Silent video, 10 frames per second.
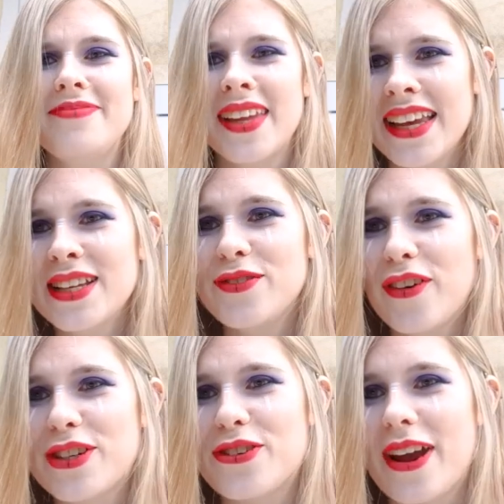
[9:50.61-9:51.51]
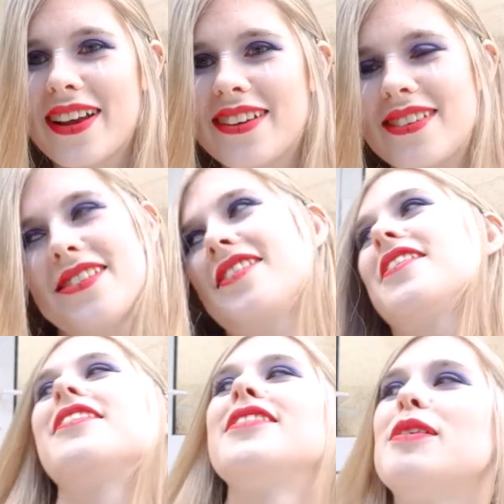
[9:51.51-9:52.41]
it is very strange
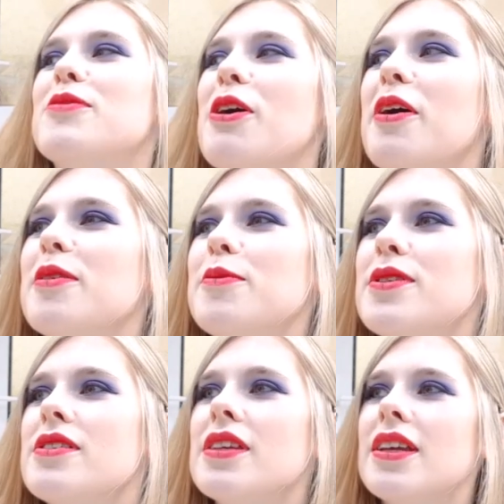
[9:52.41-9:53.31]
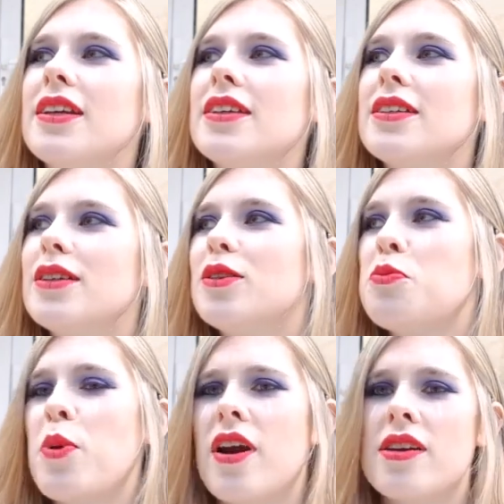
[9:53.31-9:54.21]
sometimes,
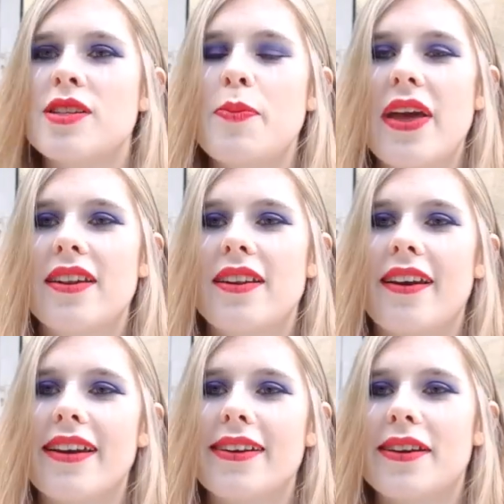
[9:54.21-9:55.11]
but I spend like